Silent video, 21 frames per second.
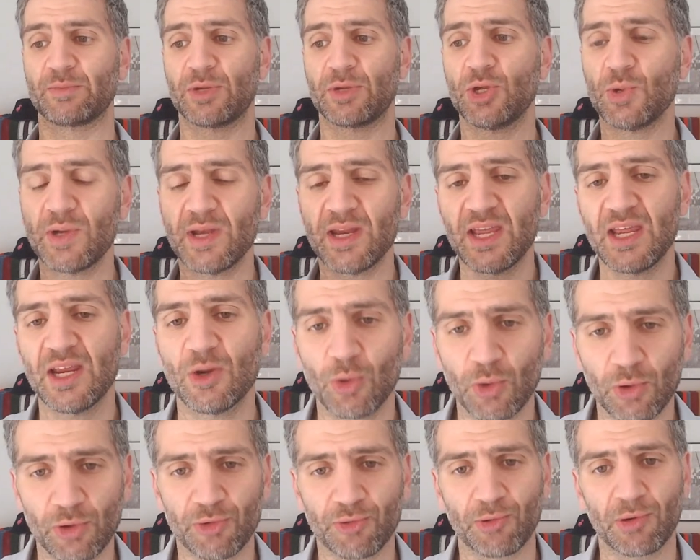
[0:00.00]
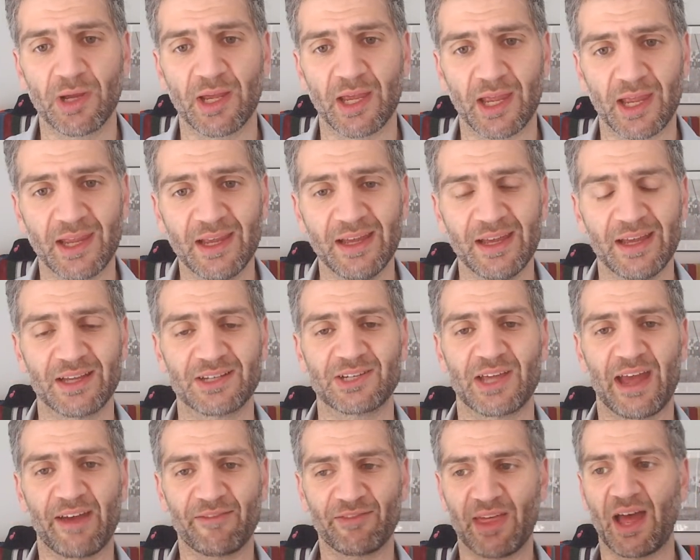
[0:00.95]
You need all three to
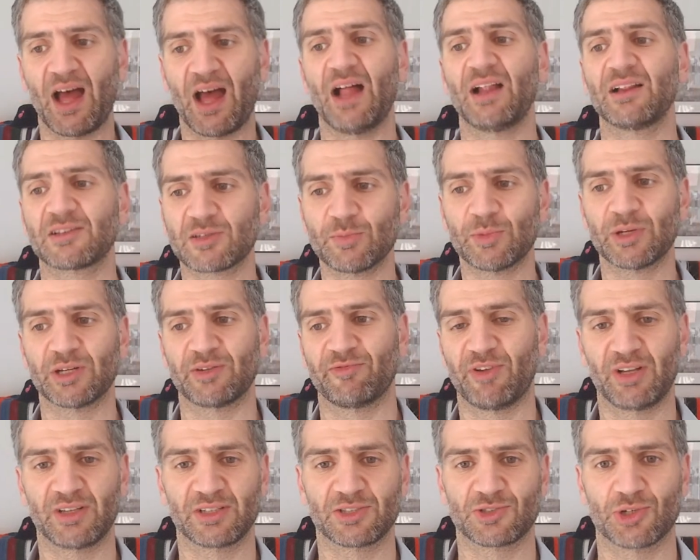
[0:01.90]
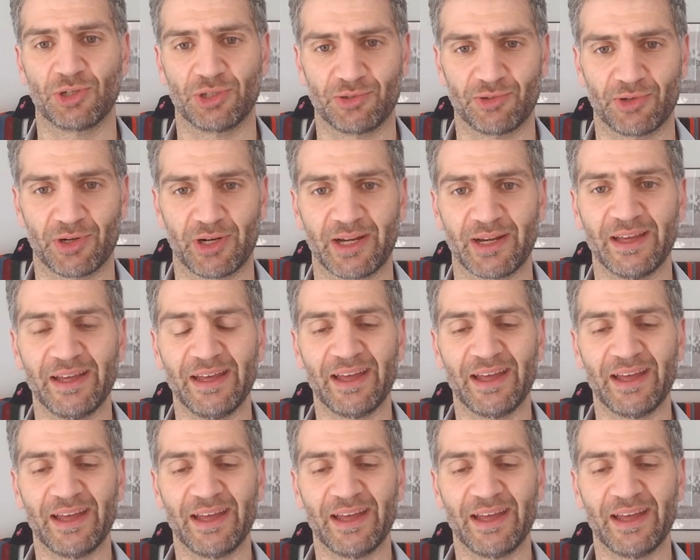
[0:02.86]
have that ultimate Voltron, right?